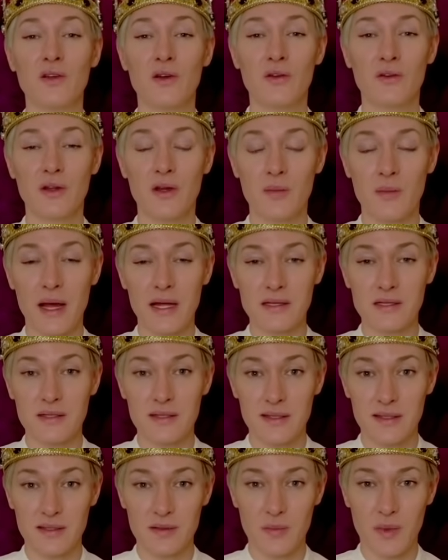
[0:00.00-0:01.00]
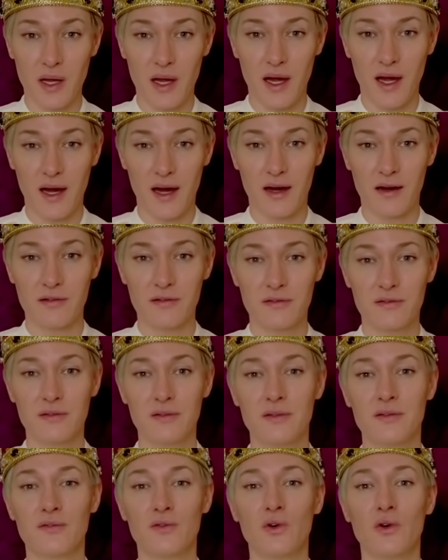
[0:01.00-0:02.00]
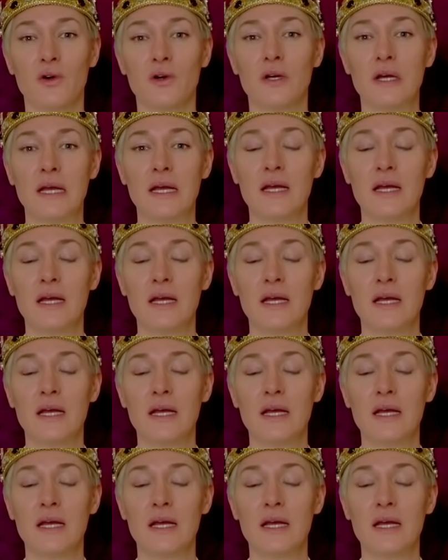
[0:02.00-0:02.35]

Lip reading: on Her Majesty's behalf for